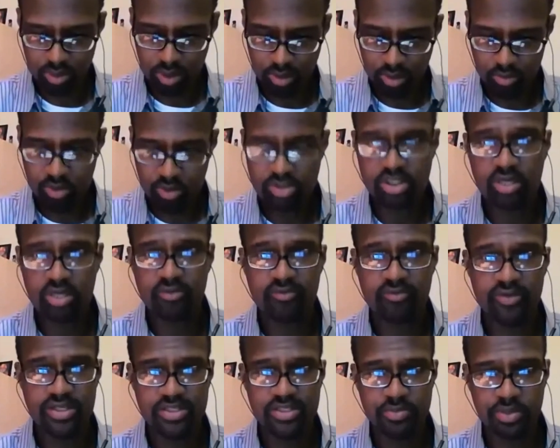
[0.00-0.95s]
What's up,
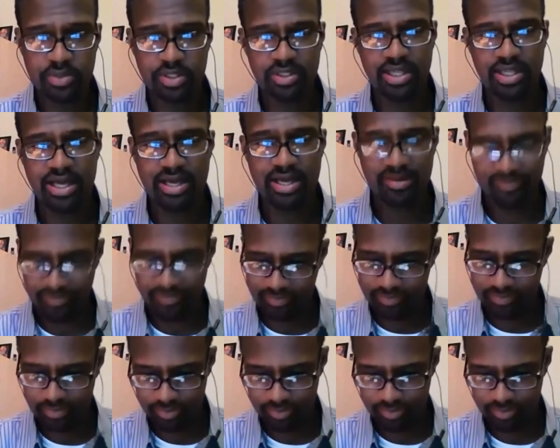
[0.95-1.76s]
Facebook Live?